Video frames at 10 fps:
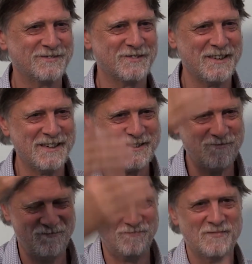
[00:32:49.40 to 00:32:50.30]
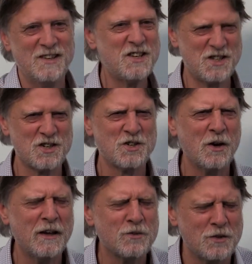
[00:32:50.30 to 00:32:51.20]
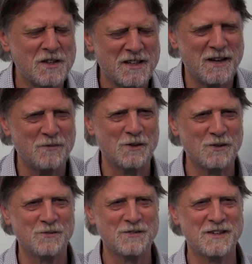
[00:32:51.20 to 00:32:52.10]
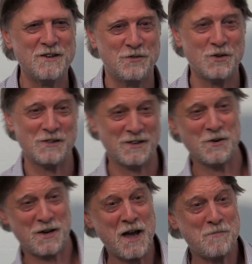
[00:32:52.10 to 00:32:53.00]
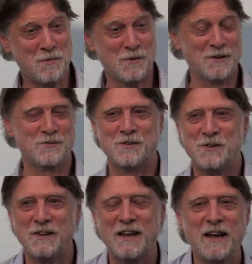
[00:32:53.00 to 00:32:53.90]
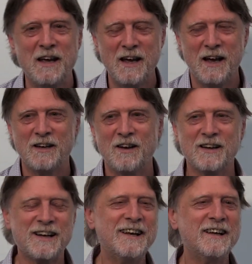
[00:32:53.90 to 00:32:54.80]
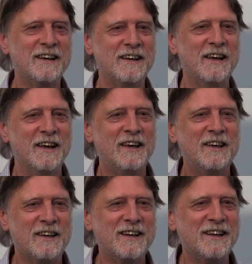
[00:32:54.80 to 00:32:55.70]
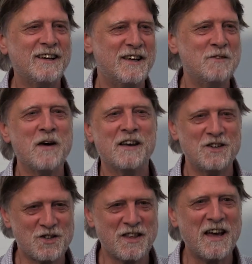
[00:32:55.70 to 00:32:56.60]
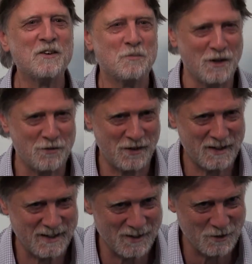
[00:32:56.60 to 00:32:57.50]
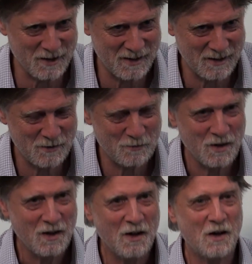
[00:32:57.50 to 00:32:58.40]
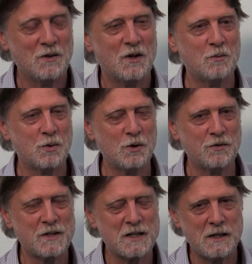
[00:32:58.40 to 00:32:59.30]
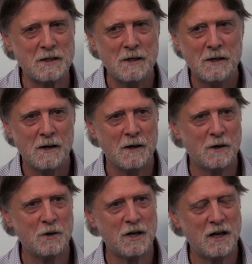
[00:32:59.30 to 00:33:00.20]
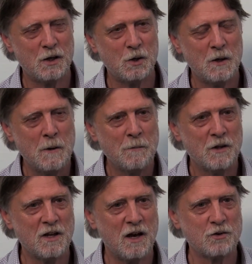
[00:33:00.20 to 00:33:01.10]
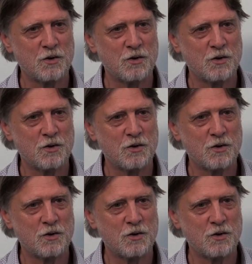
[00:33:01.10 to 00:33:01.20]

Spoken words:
Right? This is just your entrance exam to see if you're capable of doing that. And clearly he managed that perfectly okay. And then Pröver said, "Okay, good. Now